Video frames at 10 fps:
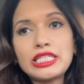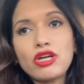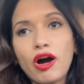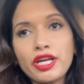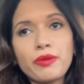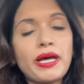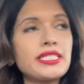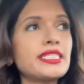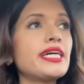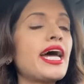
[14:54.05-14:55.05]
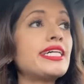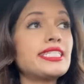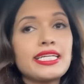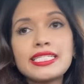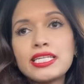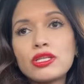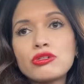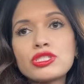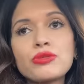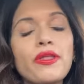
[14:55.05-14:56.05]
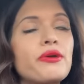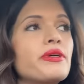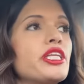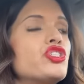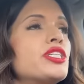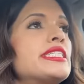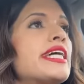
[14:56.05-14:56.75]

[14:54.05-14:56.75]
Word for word: documented as it is in those two other religions,